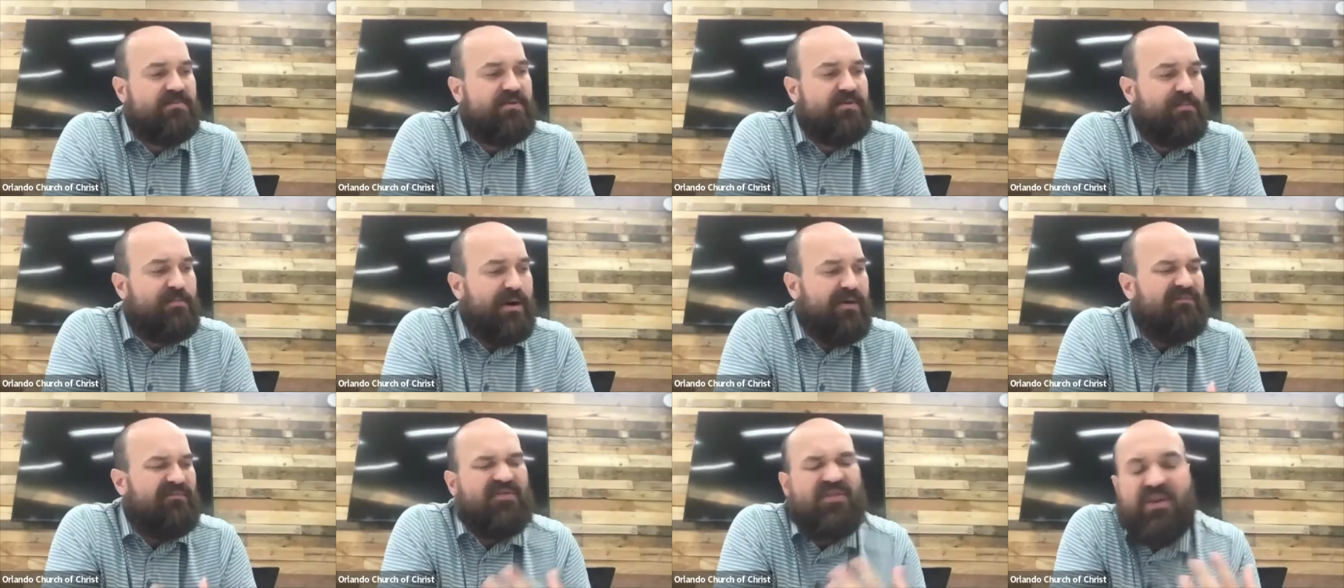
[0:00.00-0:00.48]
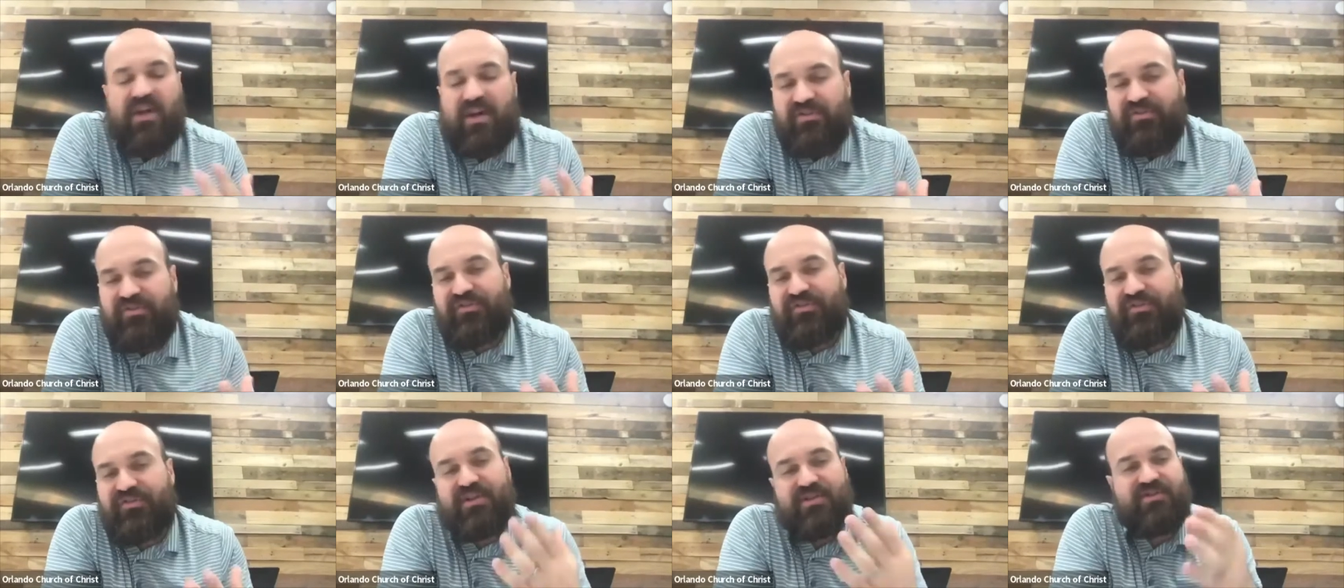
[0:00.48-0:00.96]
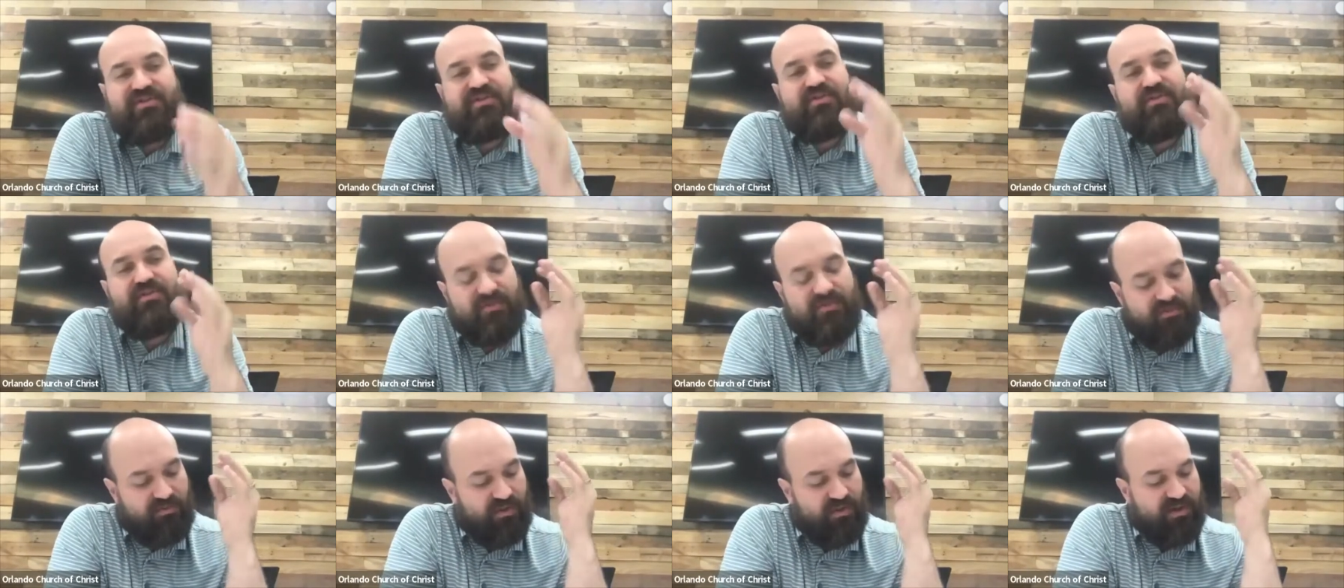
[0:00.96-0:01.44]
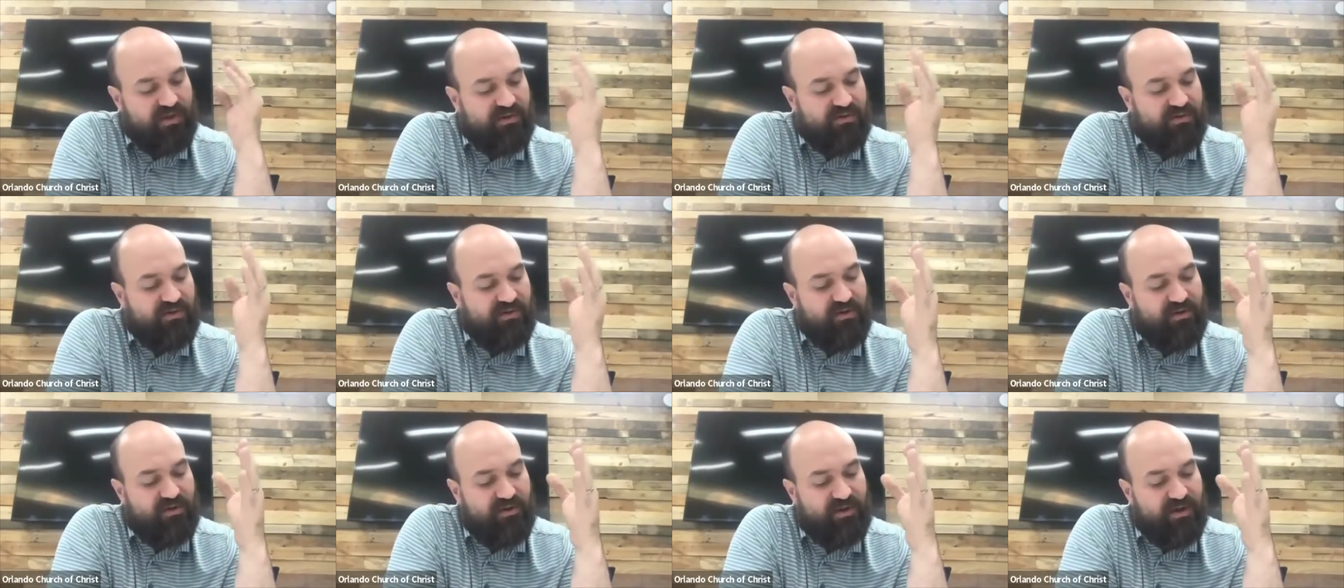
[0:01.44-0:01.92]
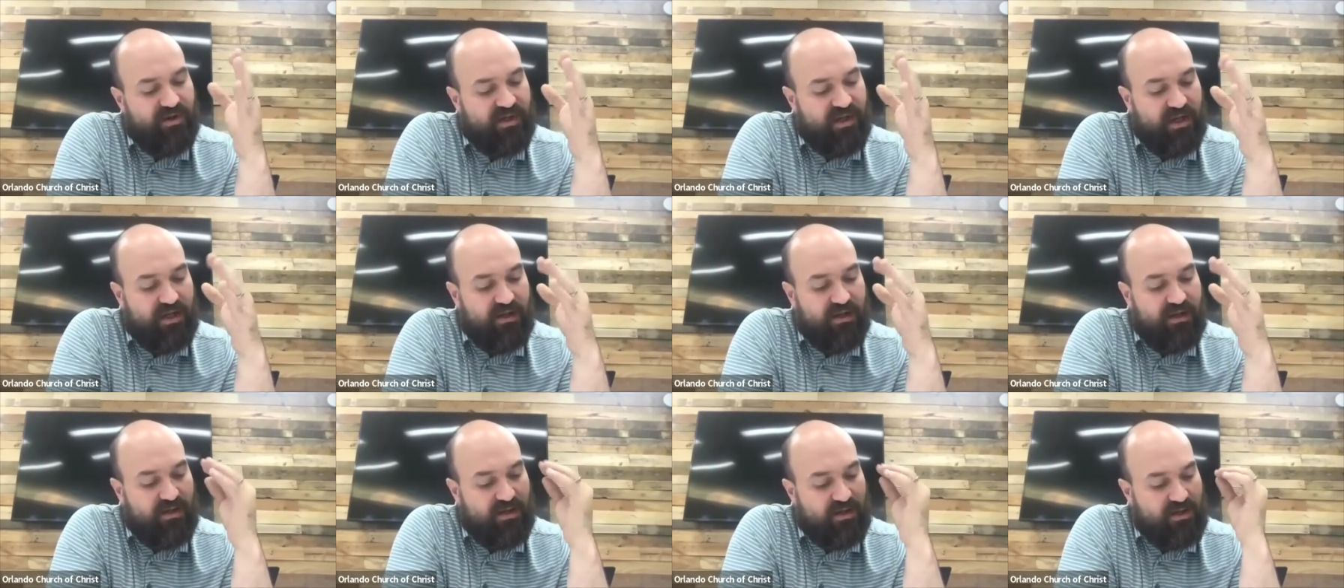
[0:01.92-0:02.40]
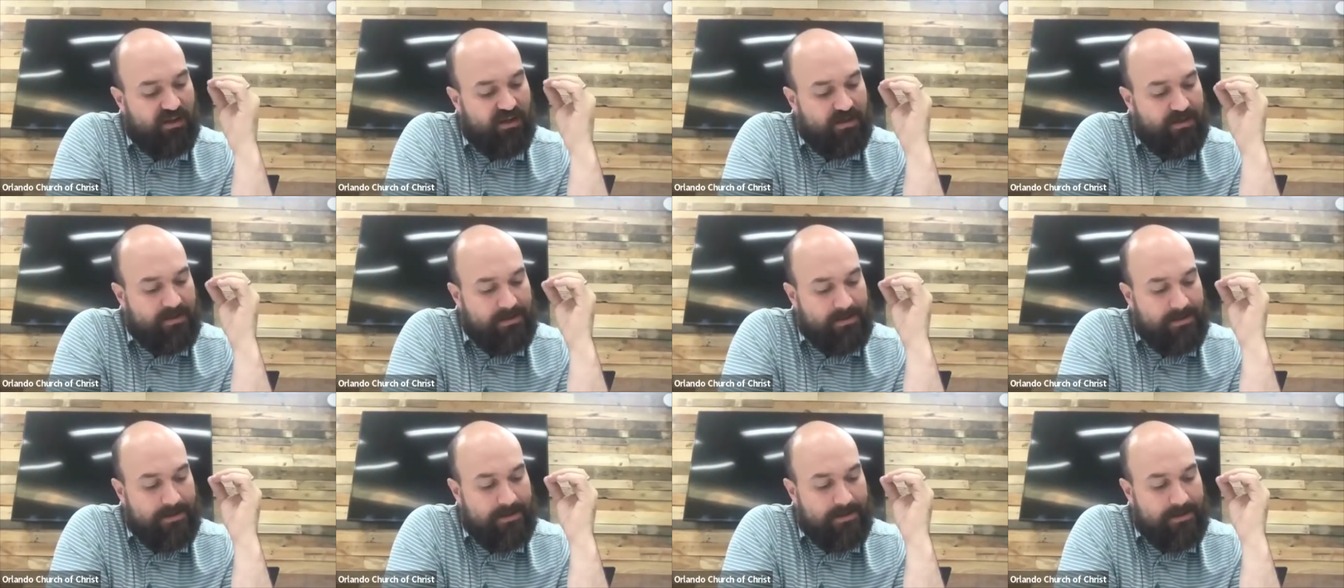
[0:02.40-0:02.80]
Some of them have nothing to do with the hurricane.